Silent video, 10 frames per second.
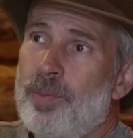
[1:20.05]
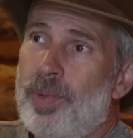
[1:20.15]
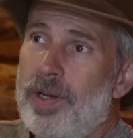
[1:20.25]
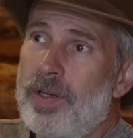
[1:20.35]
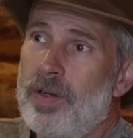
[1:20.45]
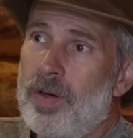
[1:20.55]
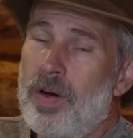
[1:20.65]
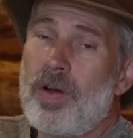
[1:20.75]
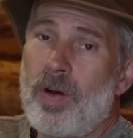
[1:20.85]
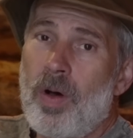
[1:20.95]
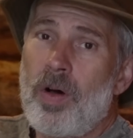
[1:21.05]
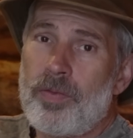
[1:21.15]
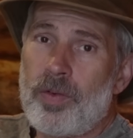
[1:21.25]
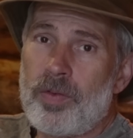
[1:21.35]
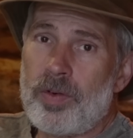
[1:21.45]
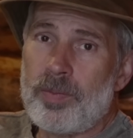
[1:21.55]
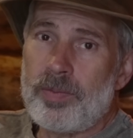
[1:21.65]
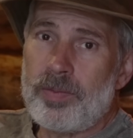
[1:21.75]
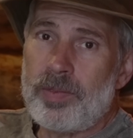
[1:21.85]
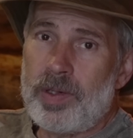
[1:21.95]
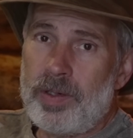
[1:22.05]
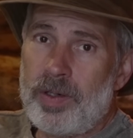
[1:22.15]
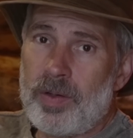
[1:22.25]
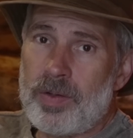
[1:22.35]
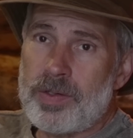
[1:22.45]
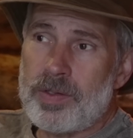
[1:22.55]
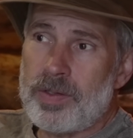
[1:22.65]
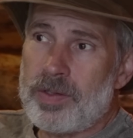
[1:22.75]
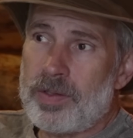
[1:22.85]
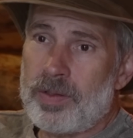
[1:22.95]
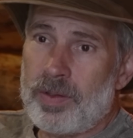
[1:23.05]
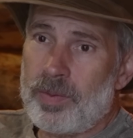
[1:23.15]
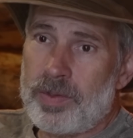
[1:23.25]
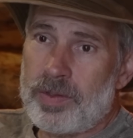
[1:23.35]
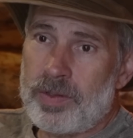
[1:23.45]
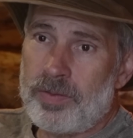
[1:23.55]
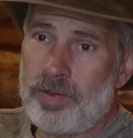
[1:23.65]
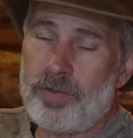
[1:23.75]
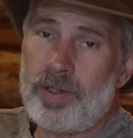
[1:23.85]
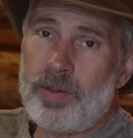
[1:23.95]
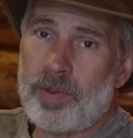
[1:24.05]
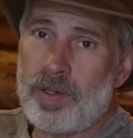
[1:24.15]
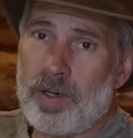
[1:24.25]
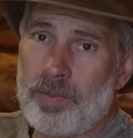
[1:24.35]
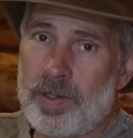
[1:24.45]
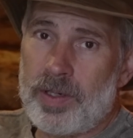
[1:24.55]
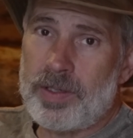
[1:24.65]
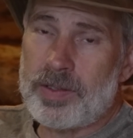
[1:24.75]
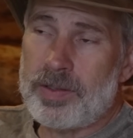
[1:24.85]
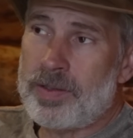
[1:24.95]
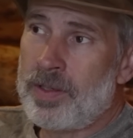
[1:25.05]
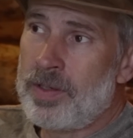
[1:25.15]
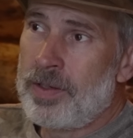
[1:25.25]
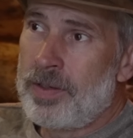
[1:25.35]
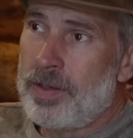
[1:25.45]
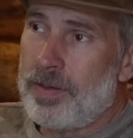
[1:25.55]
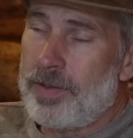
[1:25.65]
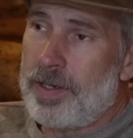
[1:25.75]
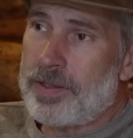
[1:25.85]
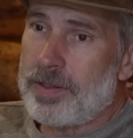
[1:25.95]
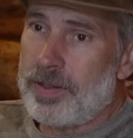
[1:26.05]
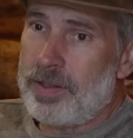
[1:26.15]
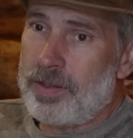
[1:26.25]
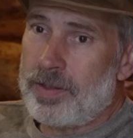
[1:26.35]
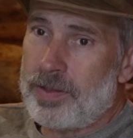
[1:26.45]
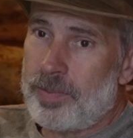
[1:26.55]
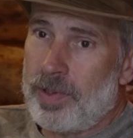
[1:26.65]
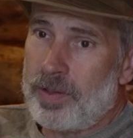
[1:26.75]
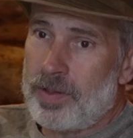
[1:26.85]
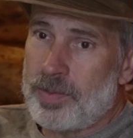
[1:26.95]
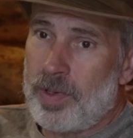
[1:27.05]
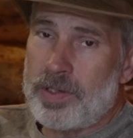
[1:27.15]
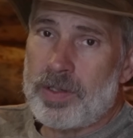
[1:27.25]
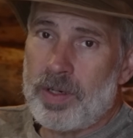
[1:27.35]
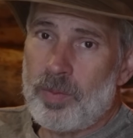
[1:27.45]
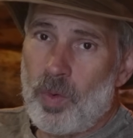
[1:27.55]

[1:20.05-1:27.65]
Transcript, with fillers: But on and off over the years, since I was 15 when I got my license, I've actually spent as much time